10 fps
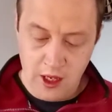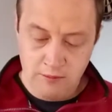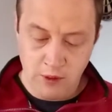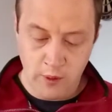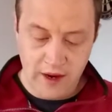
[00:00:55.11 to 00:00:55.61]

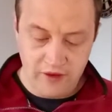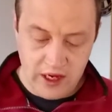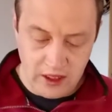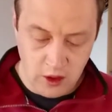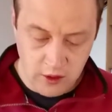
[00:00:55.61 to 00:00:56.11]
but whenever he
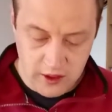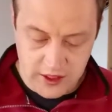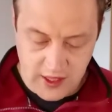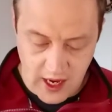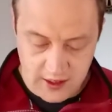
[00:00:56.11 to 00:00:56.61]
lowered
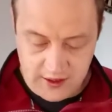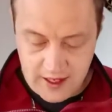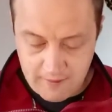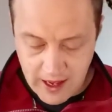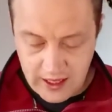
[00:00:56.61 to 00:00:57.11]
his hands, the
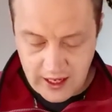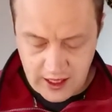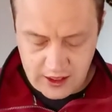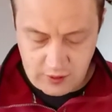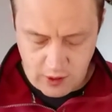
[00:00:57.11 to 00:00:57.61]

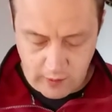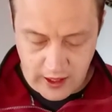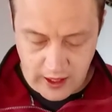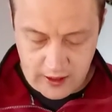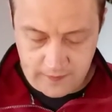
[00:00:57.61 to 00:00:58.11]
Amalekites were winning.